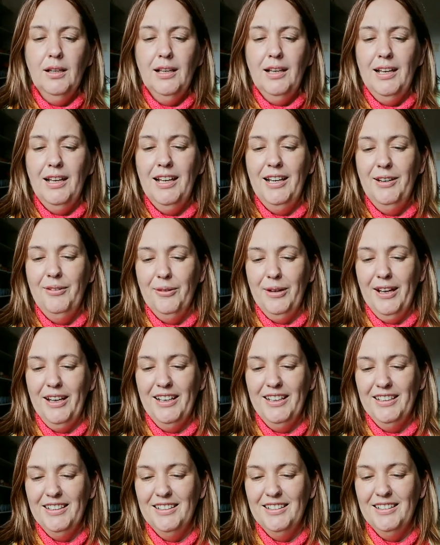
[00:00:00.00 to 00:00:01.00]
Anyway,
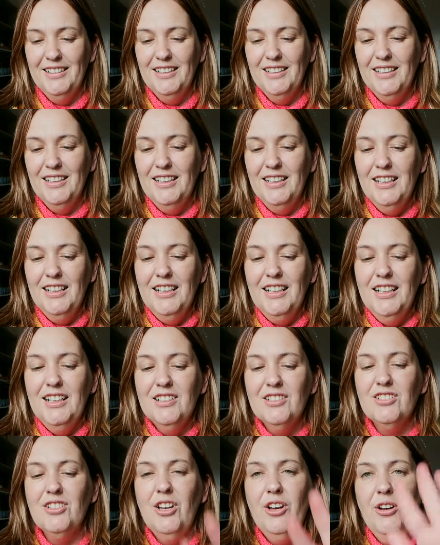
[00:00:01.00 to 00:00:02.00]

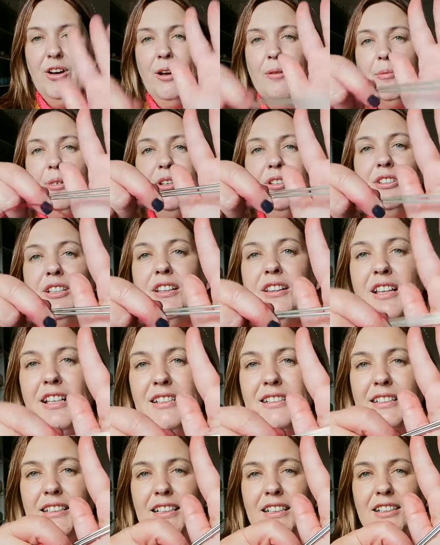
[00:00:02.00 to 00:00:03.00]
so I'm using
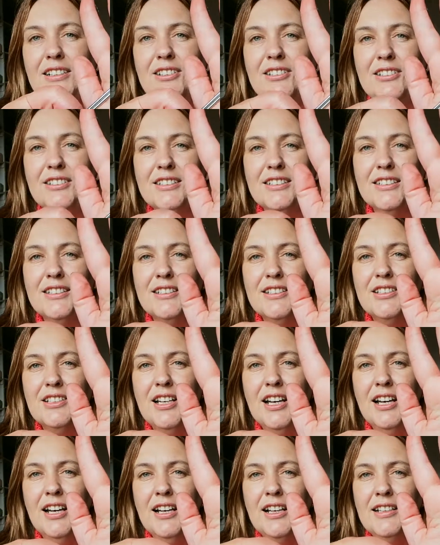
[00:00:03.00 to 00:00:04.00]
these needles.
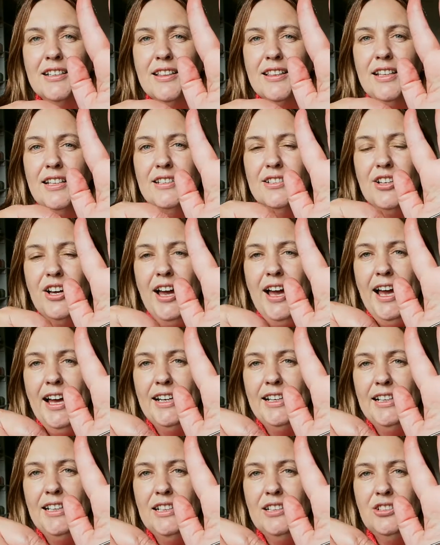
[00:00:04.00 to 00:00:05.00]
These are
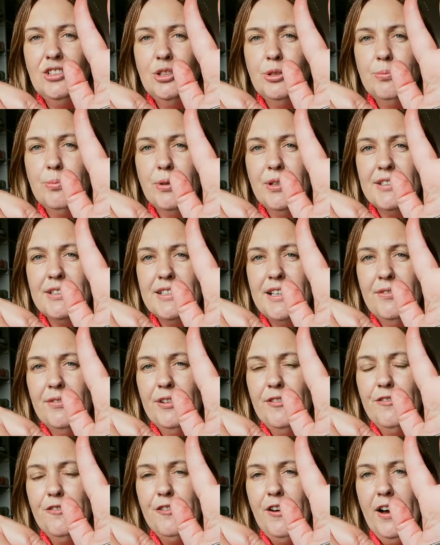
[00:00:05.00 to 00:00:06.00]
Addi
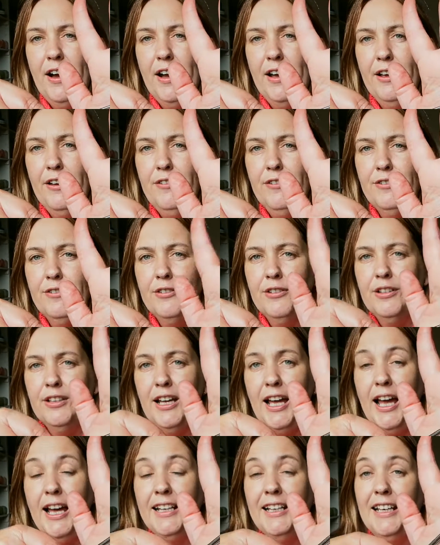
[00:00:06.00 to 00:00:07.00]
2.75
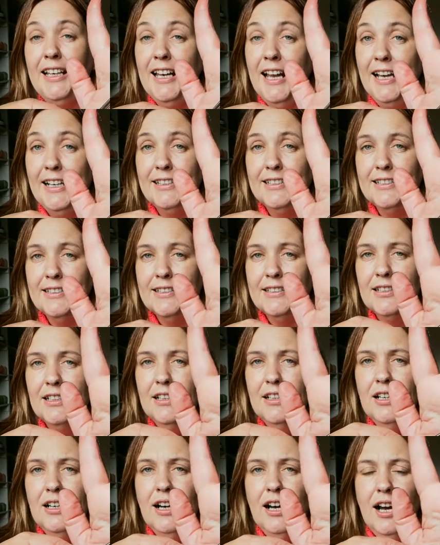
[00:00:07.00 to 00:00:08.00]
Addi lace.
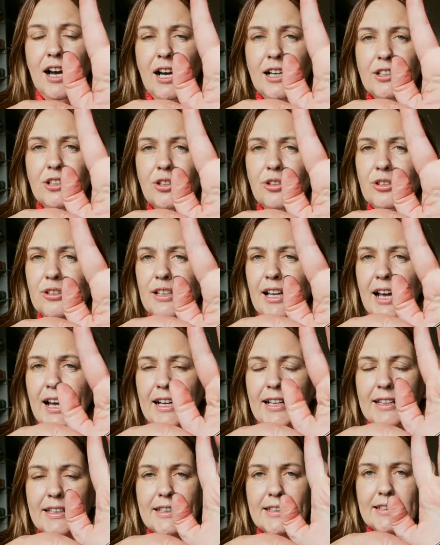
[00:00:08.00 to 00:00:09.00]
I don't like
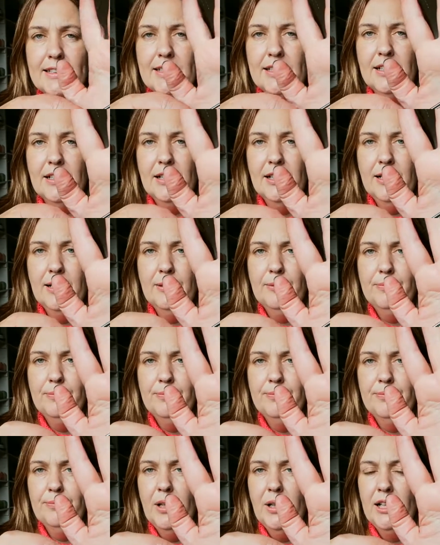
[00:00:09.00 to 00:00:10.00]

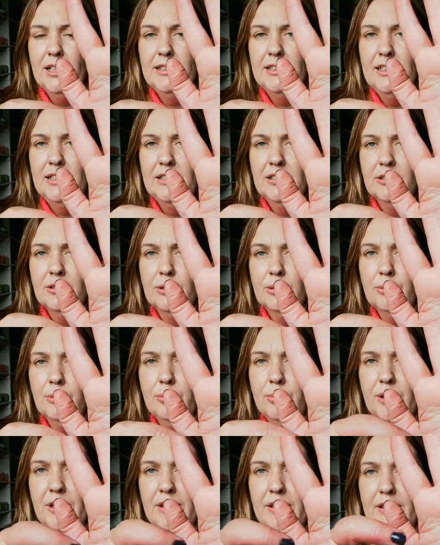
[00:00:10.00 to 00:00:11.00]
a needle
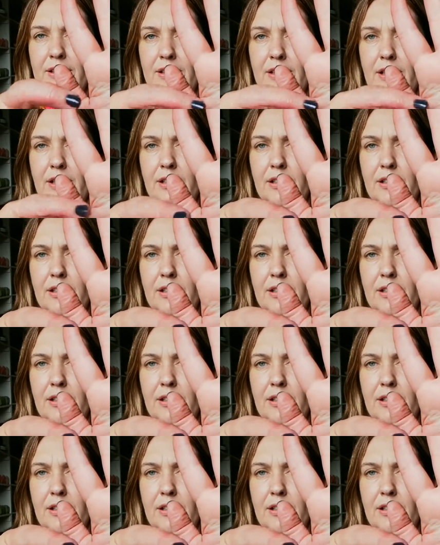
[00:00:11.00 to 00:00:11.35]
with